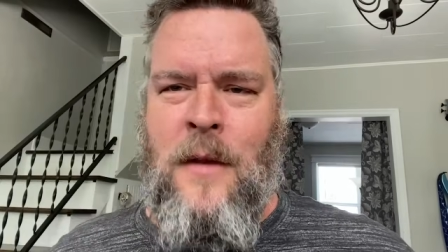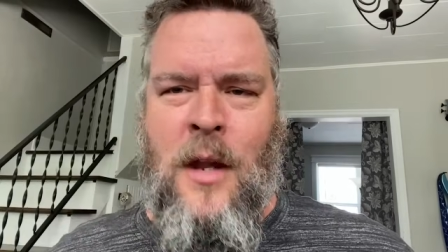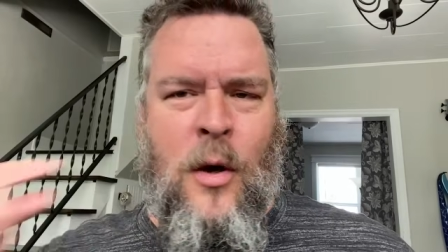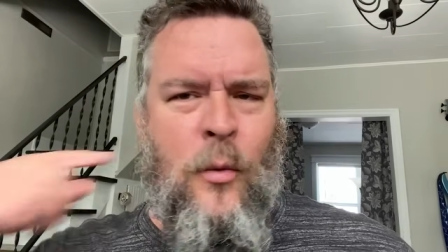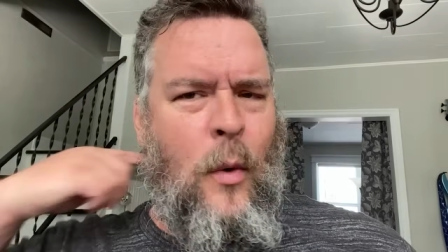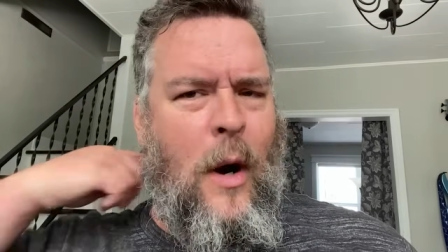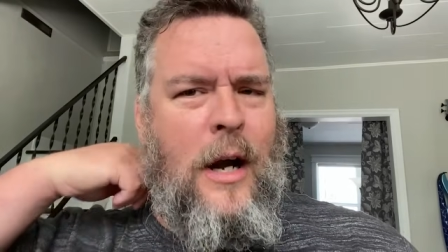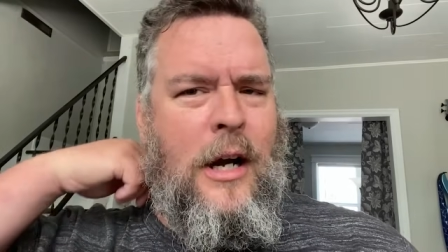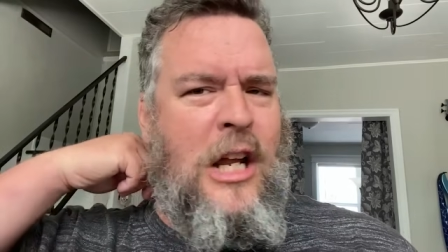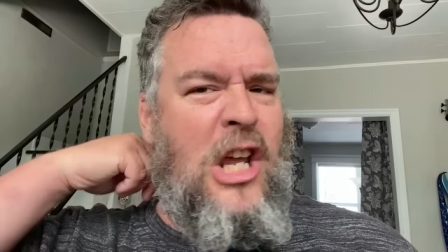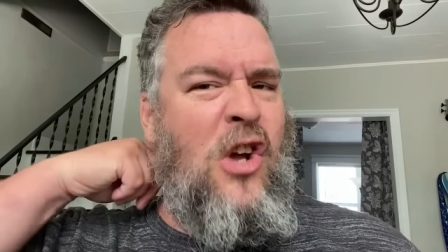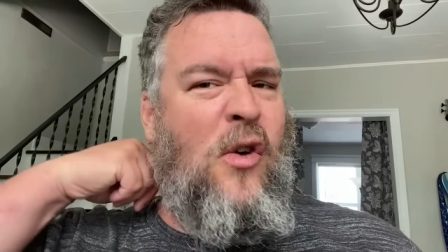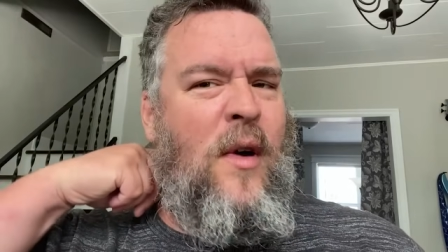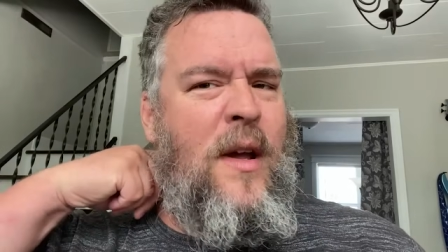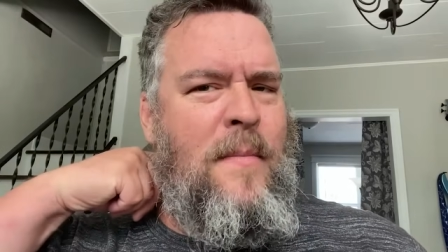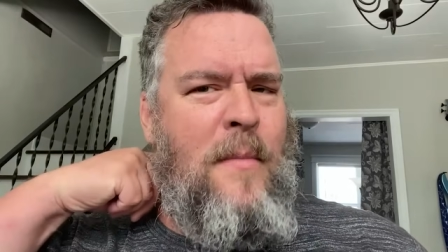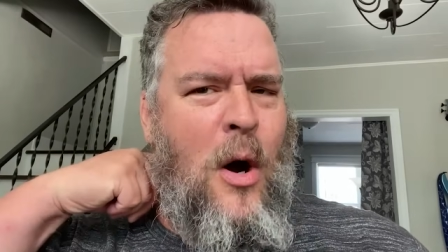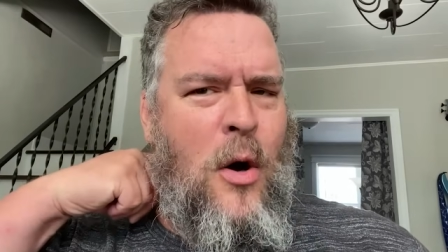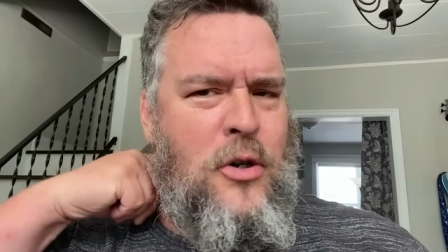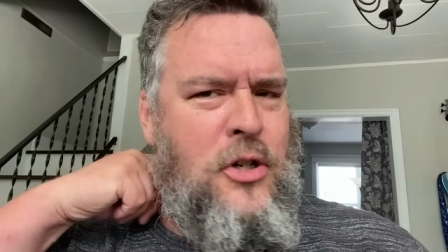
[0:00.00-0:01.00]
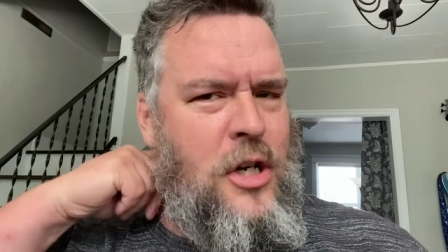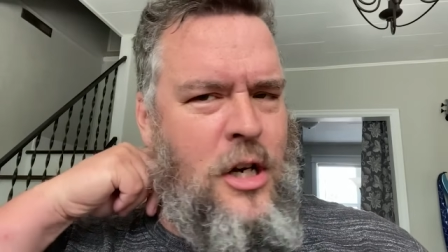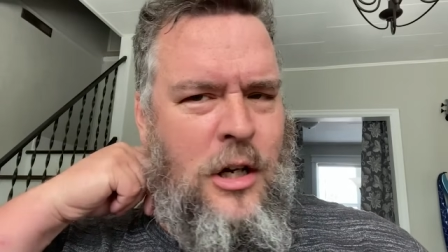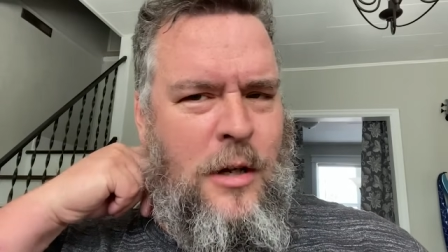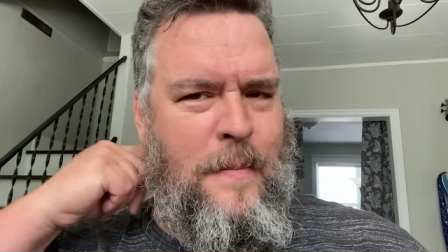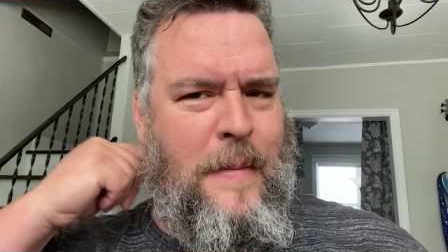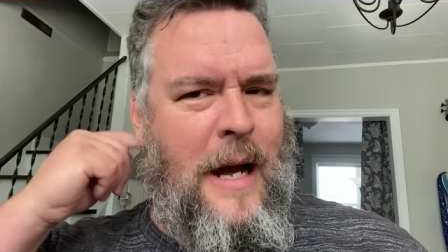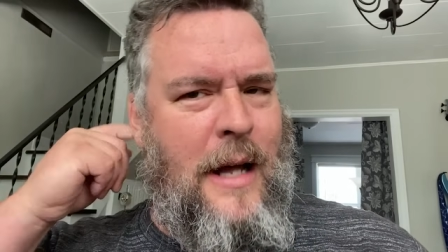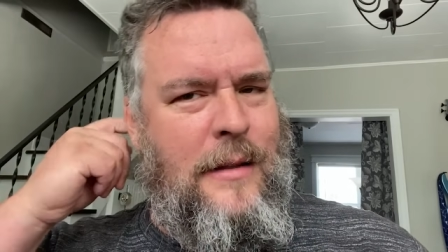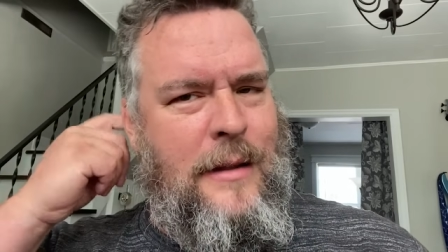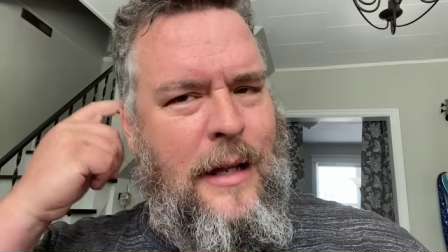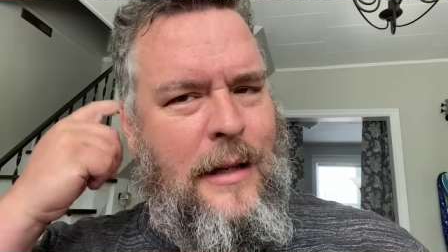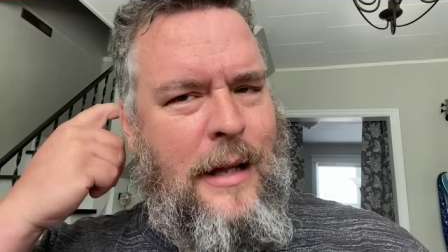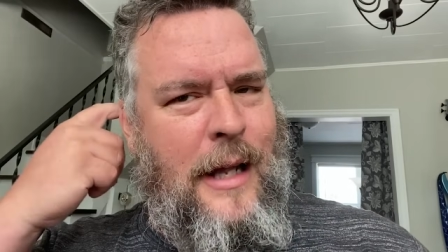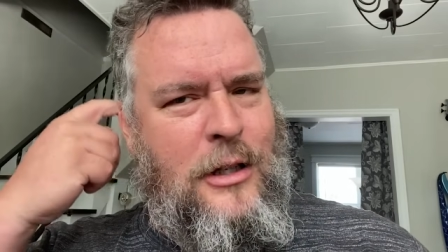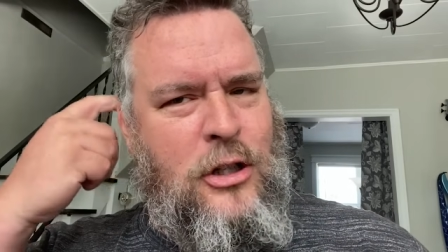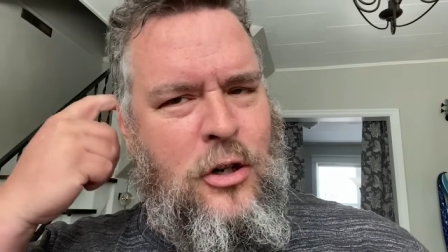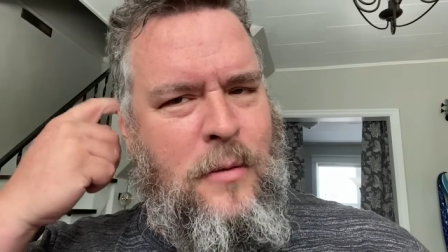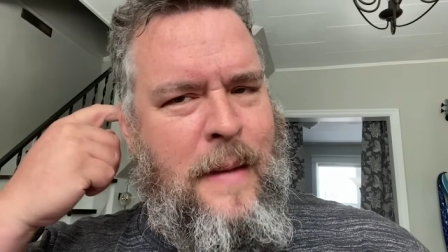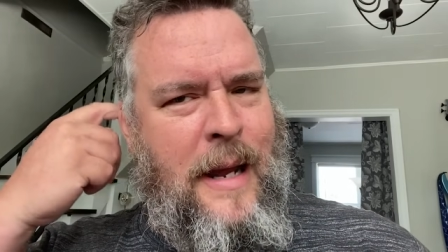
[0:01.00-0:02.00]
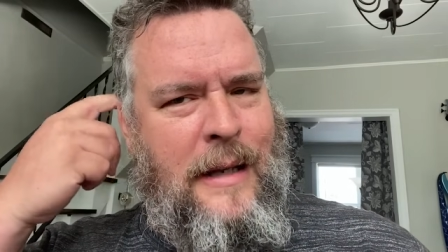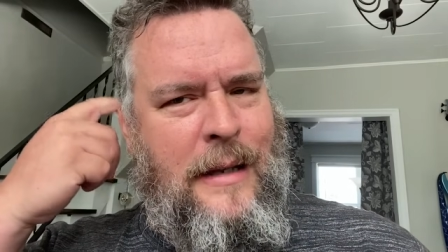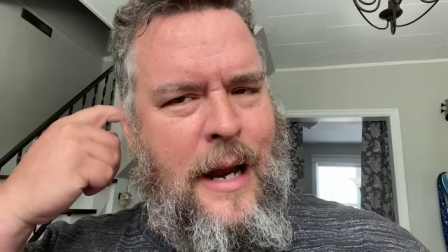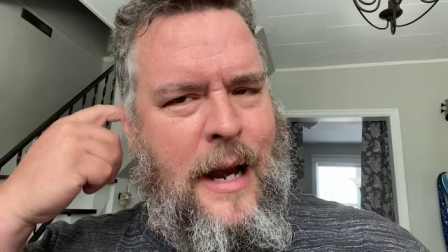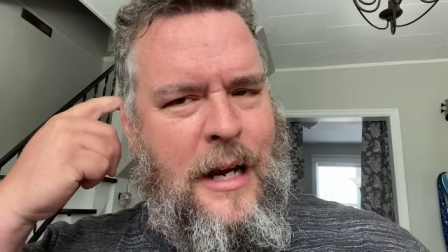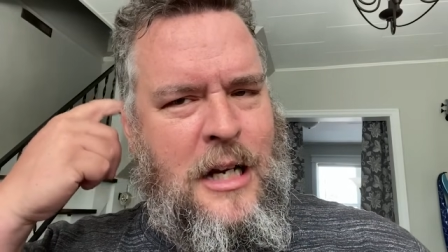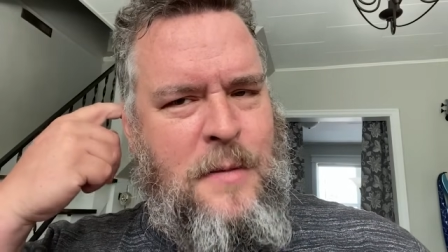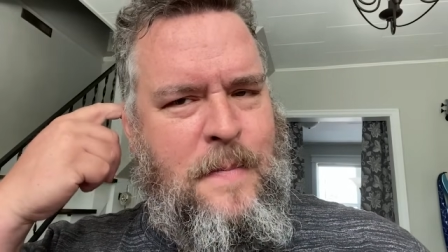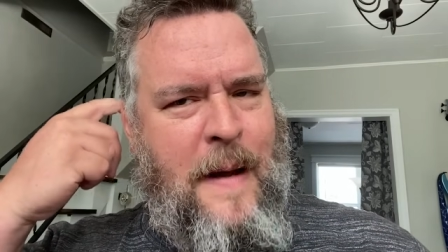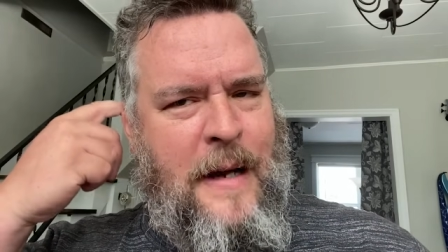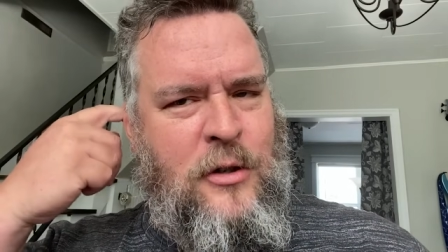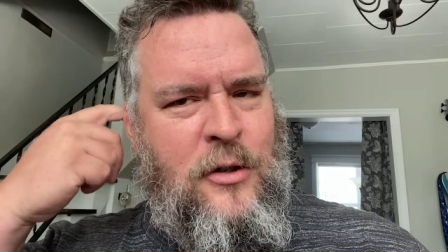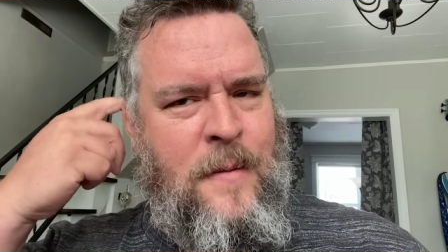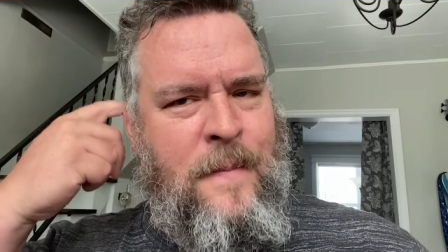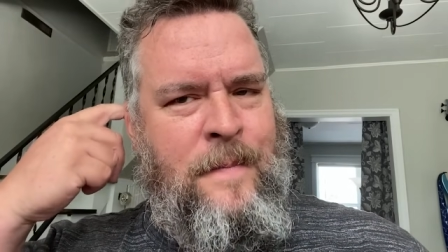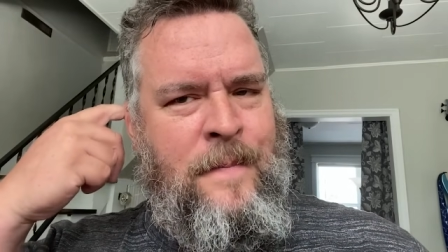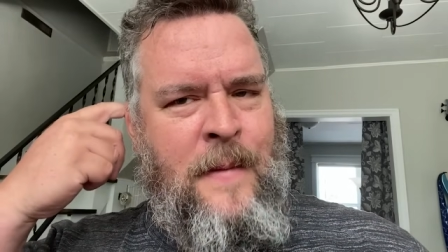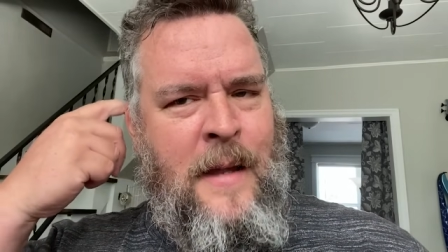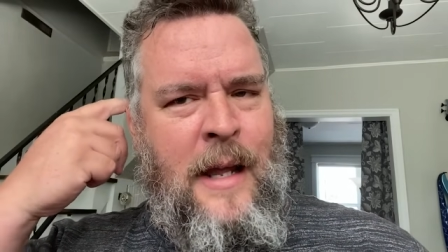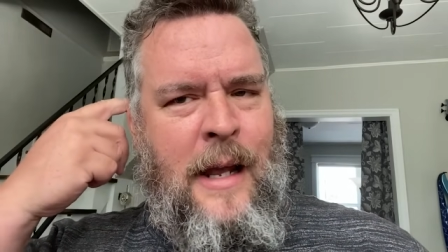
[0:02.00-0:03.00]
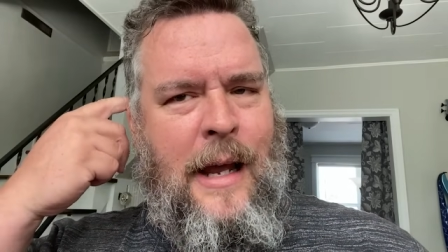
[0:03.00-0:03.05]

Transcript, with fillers: Why are you emotional about the electromagnetic spectrum